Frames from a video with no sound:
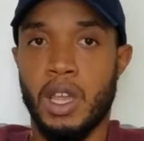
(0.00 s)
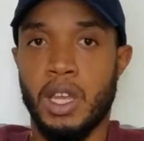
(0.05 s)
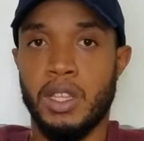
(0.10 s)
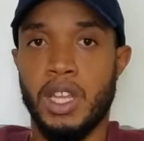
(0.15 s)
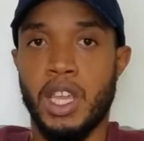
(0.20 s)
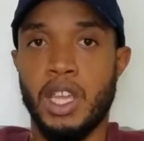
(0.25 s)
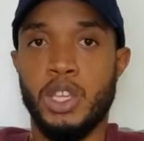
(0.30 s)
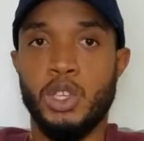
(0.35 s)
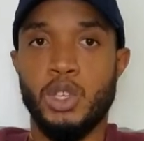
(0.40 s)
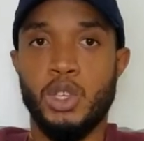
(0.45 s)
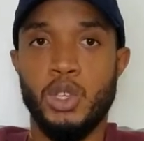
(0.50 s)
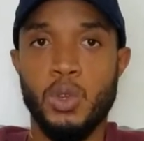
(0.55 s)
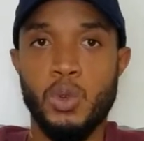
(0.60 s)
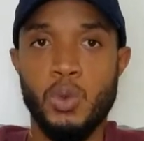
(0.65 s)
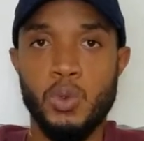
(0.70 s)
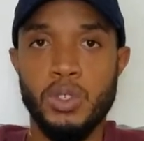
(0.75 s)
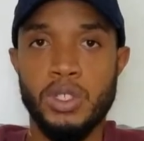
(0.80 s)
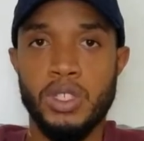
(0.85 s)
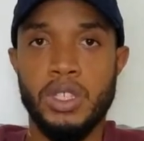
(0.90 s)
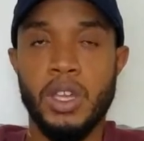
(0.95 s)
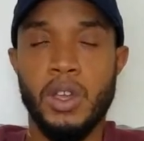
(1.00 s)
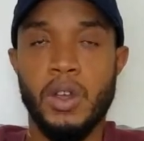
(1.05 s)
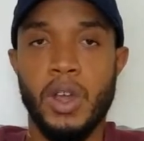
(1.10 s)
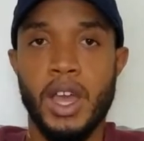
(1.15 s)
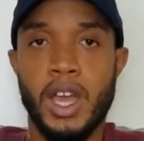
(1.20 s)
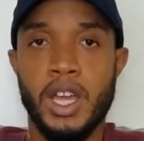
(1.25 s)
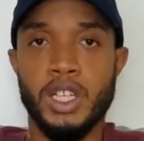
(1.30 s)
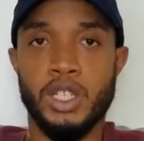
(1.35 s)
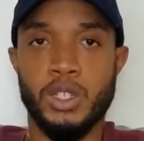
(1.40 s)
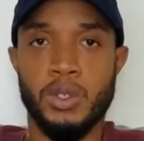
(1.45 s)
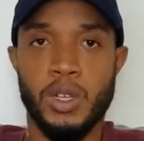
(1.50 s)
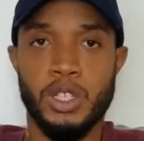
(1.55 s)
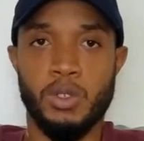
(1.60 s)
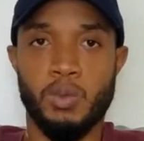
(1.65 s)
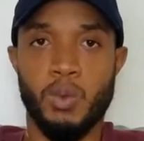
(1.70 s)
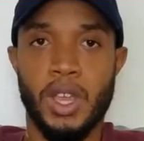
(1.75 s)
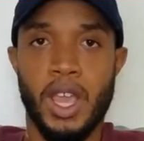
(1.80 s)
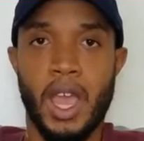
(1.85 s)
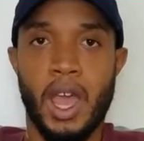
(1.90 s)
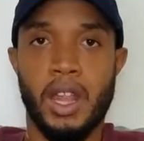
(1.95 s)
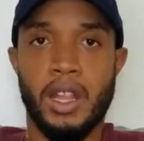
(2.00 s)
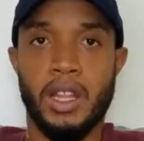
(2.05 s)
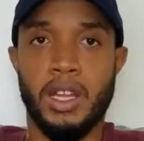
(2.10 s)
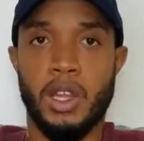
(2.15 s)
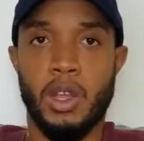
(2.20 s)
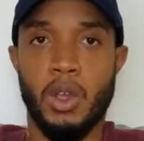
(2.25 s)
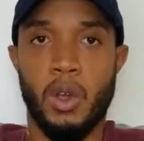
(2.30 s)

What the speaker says: they use their high stress reality,